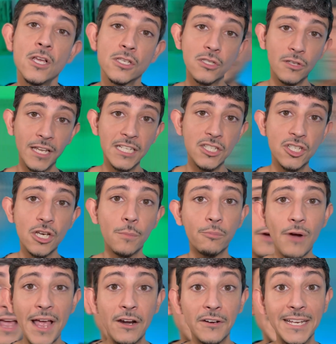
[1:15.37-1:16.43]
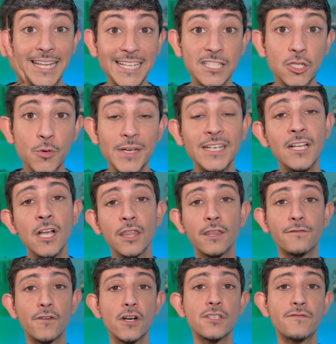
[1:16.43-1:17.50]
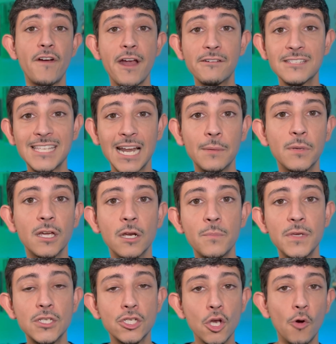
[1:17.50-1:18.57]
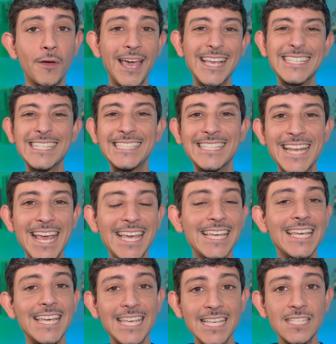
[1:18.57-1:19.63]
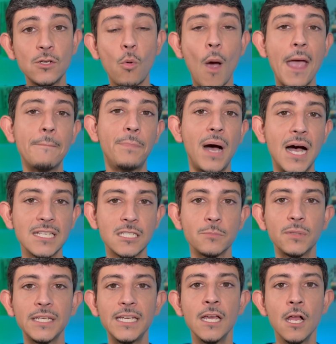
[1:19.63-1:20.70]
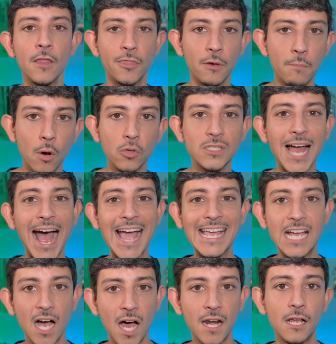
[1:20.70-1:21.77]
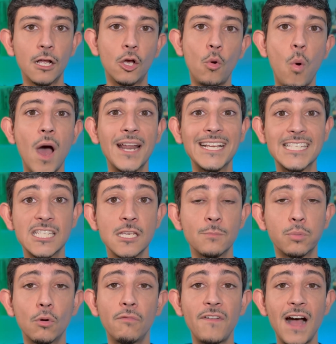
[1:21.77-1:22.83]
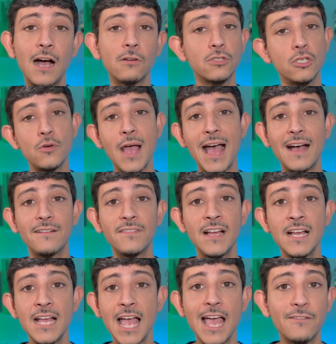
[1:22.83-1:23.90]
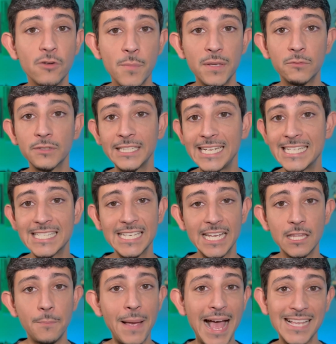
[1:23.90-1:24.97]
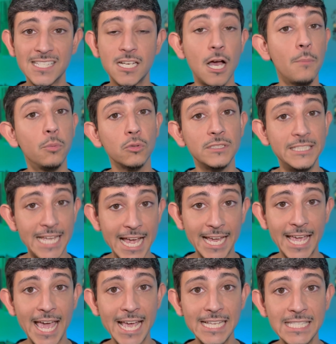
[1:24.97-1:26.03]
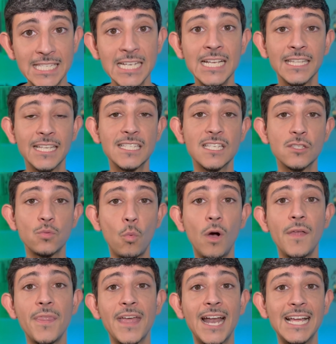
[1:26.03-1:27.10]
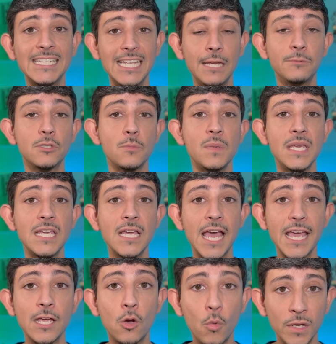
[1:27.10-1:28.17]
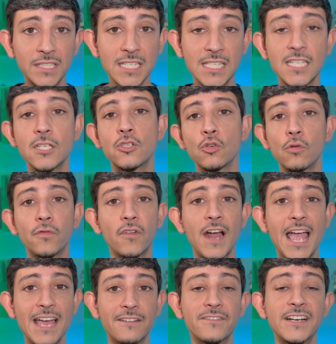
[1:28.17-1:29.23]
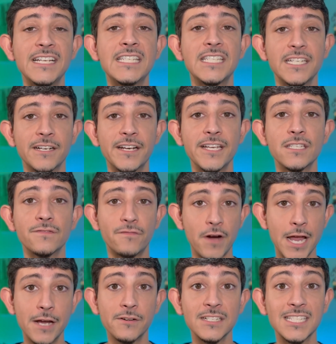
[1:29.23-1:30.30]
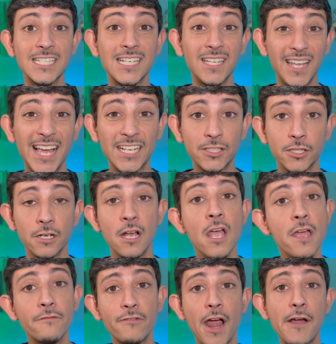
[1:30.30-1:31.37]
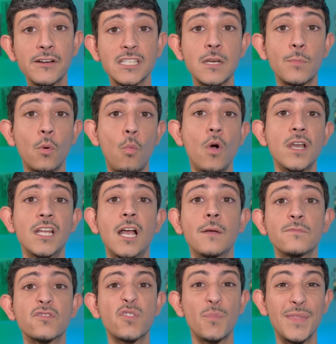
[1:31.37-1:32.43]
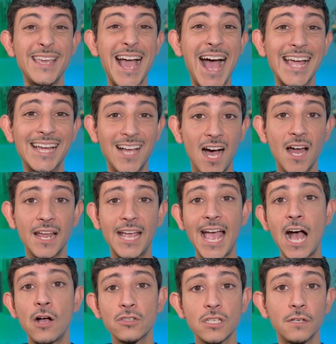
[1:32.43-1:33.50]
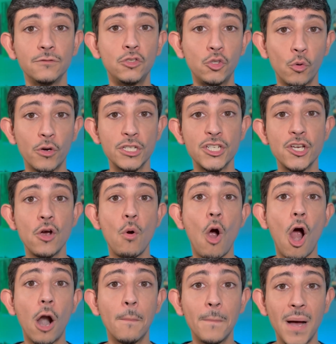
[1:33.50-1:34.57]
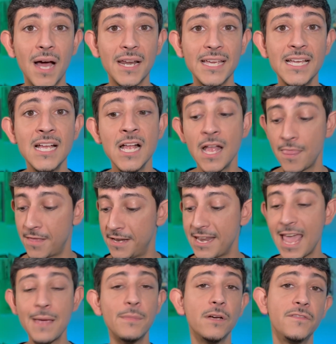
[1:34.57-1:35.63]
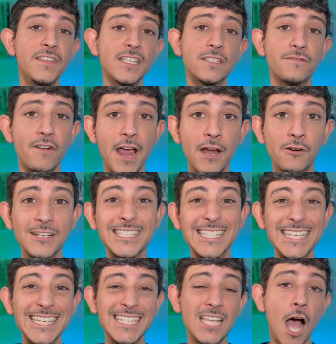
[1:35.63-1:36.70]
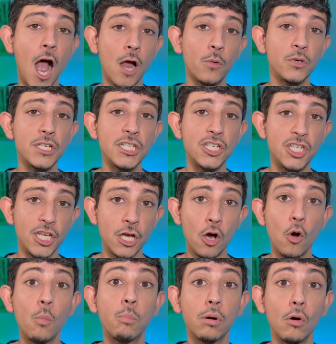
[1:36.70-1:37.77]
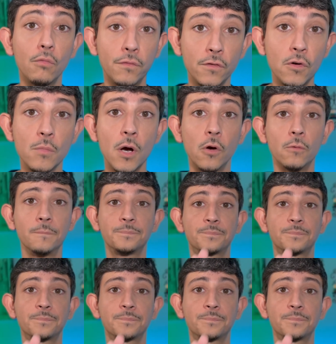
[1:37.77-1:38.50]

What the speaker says: so let's jump right on into it. The first fragrance that I'm gonna be showcasing today is quite possibly the most iconic aquatic scent profile to have ever been released in the past couple decades. This is one that I deem to be a quintessential for every serious fragrance collector. Fragrance number 1 comes from the iconic house of Giorgio Armani. The name of this fragrance is Acqua di Gio Profumo.